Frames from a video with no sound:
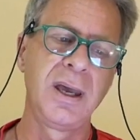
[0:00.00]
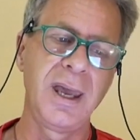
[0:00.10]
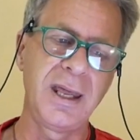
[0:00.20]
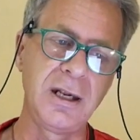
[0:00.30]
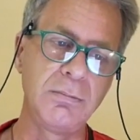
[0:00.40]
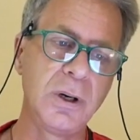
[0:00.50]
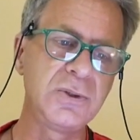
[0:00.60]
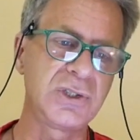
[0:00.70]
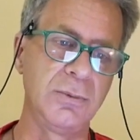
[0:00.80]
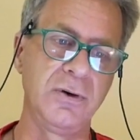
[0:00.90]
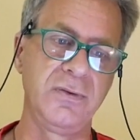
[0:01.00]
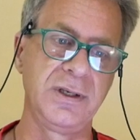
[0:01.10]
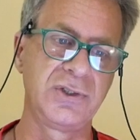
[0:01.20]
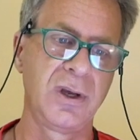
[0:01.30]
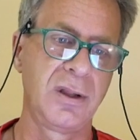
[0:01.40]
And in most
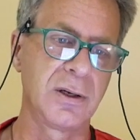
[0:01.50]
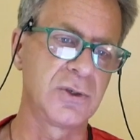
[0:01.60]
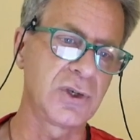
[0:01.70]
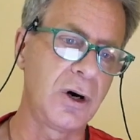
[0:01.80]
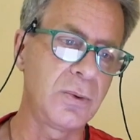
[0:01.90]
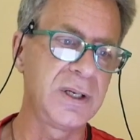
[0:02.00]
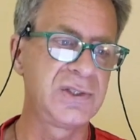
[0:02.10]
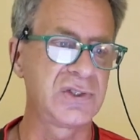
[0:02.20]
movies, there is always